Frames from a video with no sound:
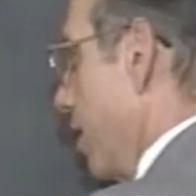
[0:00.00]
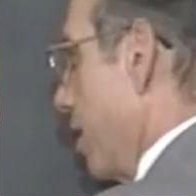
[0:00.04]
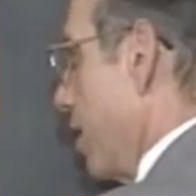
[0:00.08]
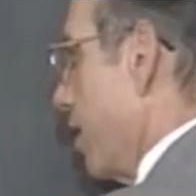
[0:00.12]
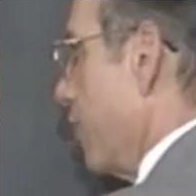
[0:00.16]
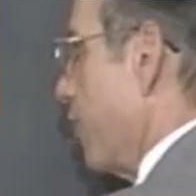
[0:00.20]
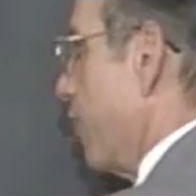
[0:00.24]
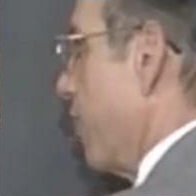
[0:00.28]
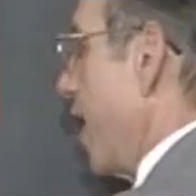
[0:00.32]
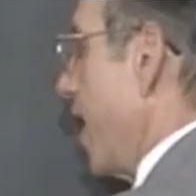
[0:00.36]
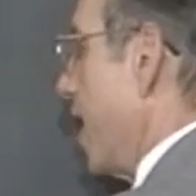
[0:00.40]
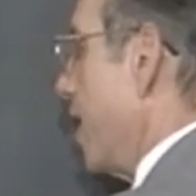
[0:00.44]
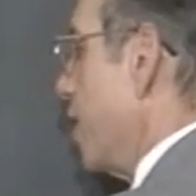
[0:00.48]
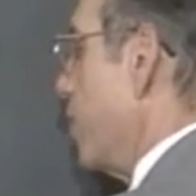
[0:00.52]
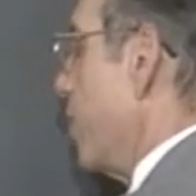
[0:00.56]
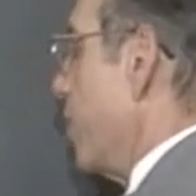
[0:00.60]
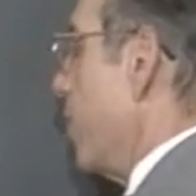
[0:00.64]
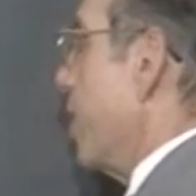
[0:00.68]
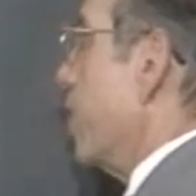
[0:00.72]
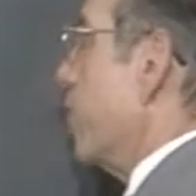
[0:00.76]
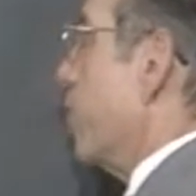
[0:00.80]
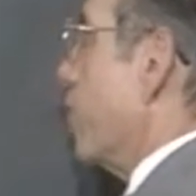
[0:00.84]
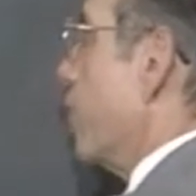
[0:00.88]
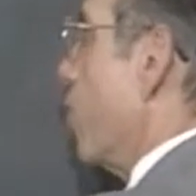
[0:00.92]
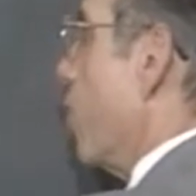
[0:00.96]

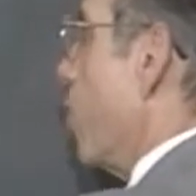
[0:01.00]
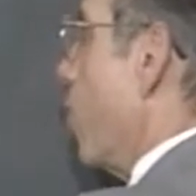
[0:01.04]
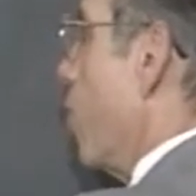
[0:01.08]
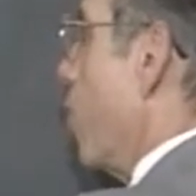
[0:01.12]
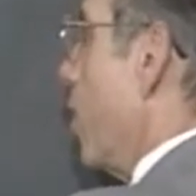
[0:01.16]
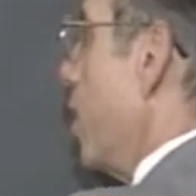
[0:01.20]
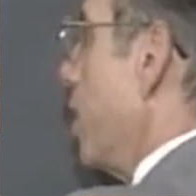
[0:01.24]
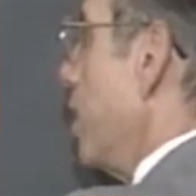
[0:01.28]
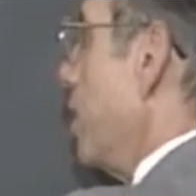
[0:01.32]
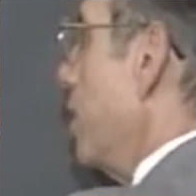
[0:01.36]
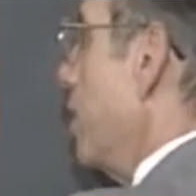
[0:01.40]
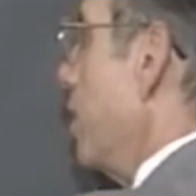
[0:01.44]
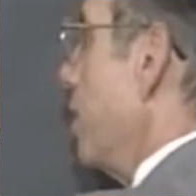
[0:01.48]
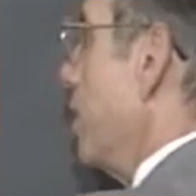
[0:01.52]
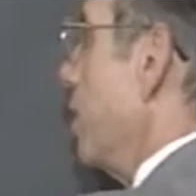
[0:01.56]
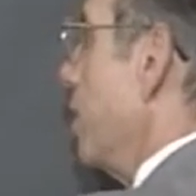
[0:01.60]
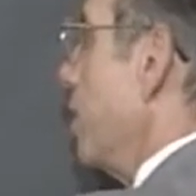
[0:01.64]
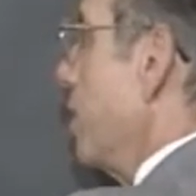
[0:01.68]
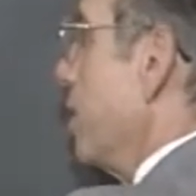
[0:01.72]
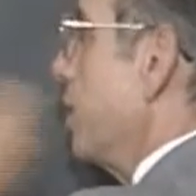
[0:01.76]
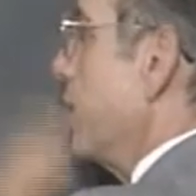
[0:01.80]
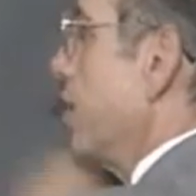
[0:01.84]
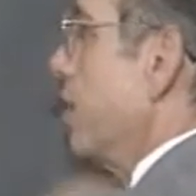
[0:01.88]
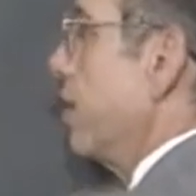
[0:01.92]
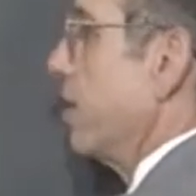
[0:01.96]
evaluated from 1
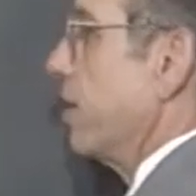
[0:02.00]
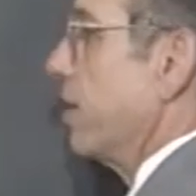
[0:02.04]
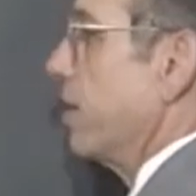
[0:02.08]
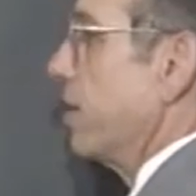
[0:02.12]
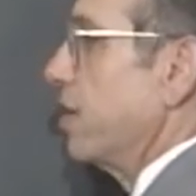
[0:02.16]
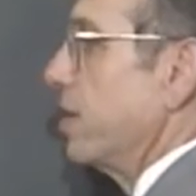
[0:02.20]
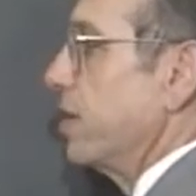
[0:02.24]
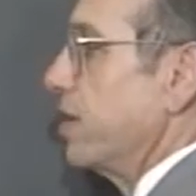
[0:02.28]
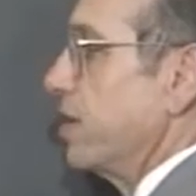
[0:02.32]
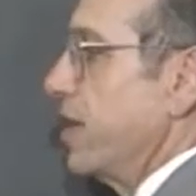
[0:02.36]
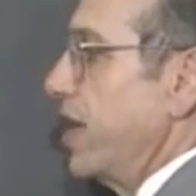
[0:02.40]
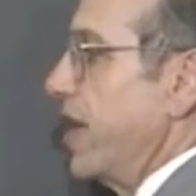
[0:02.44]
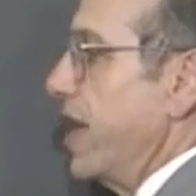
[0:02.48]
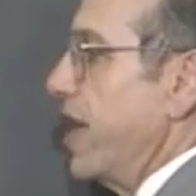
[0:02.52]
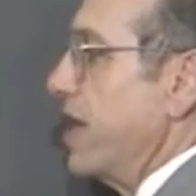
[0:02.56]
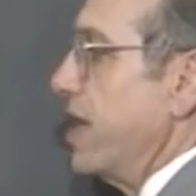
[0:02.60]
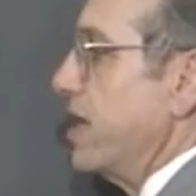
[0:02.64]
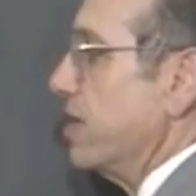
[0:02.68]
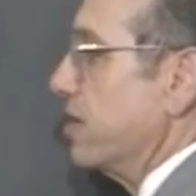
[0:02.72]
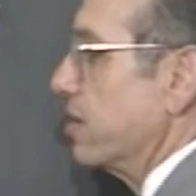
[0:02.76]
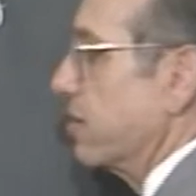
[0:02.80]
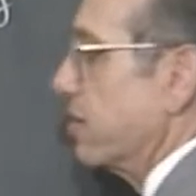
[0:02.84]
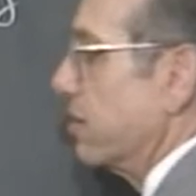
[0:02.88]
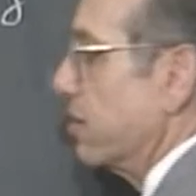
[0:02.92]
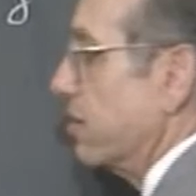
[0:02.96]
to 8.